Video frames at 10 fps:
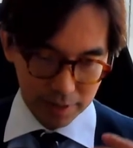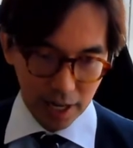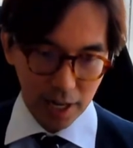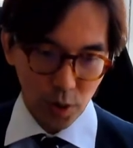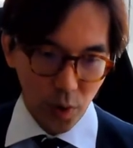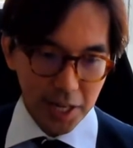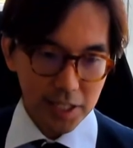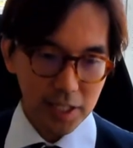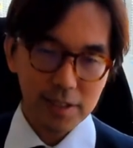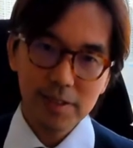uh,
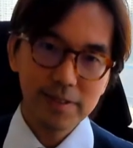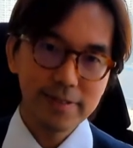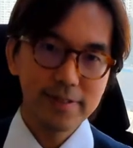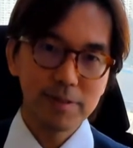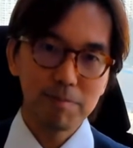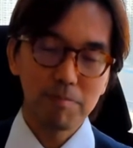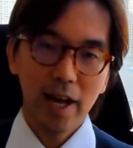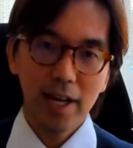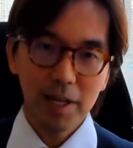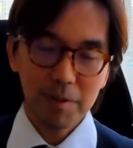waiting,
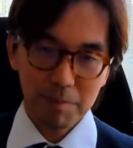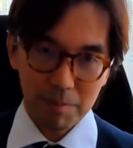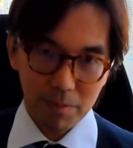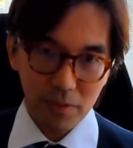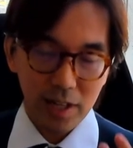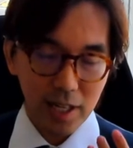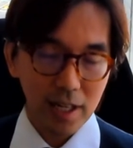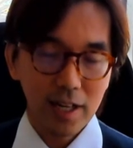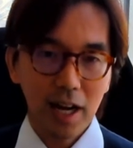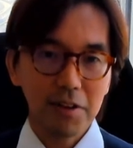by breathe
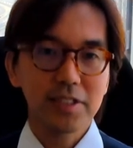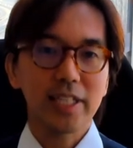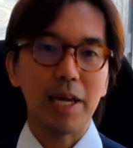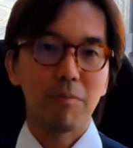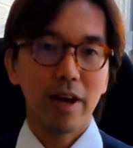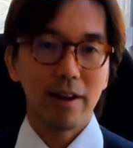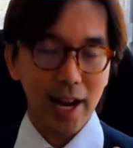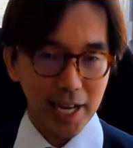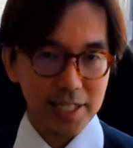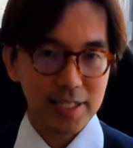in and out, and by
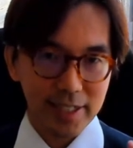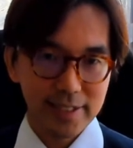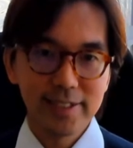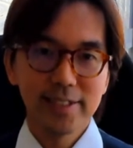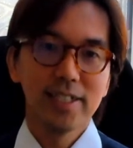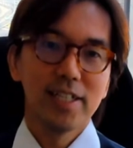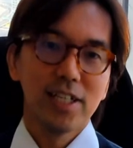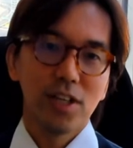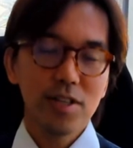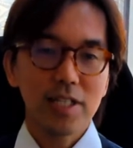relaxing
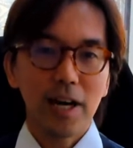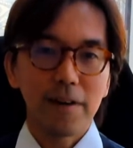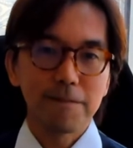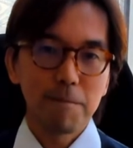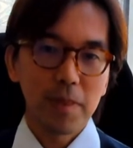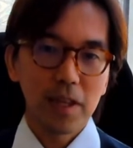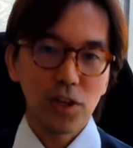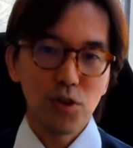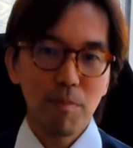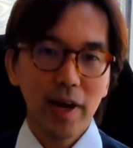yourself,
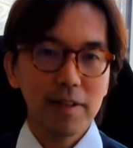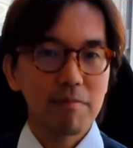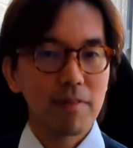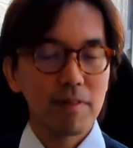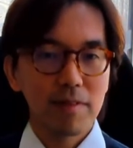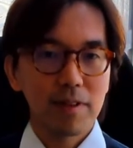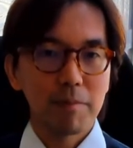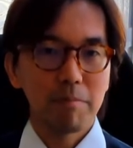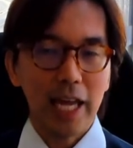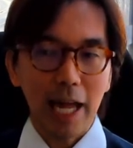you might
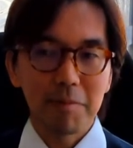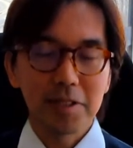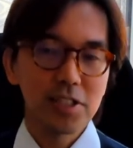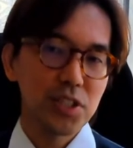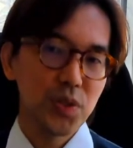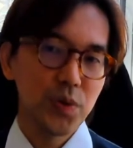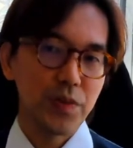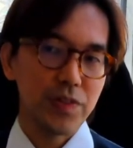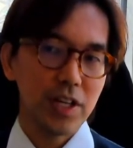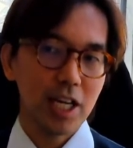be able to
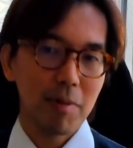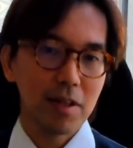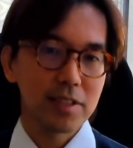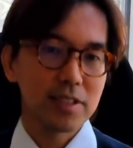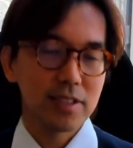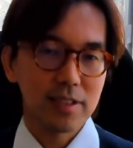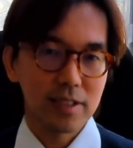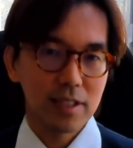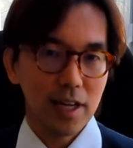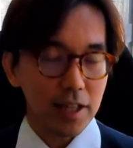think about
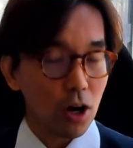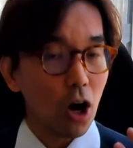the other